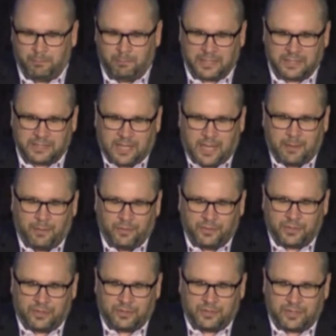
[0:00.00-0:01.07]
Ben Simo
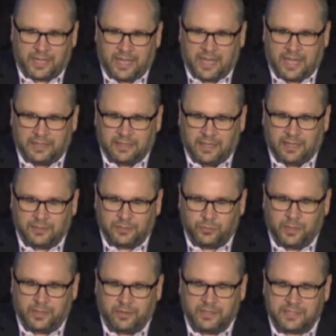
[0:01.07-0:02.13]
the other day on
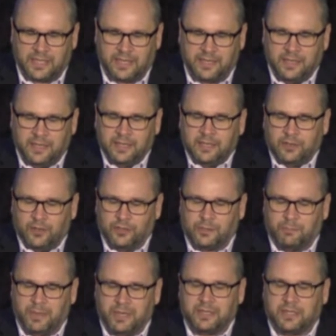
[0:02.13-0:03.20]
Twitter. He said, there's
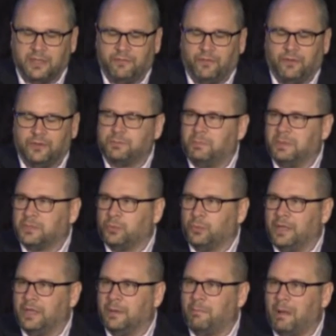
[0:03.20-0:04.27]
a big difference
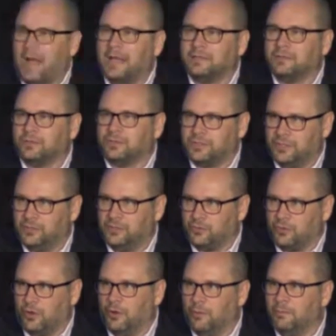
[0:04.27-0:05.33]
between imposter
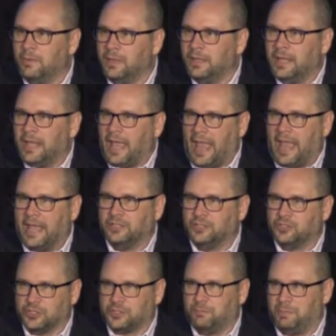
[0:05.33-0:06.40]
syndrome
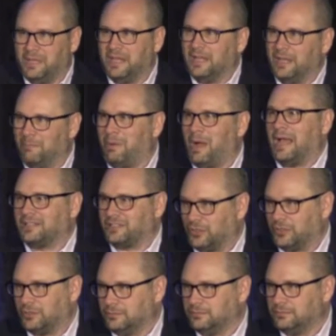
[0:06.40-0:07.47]
and just being an
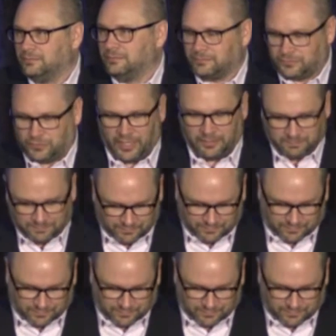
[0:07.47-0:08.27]
imposter, all right?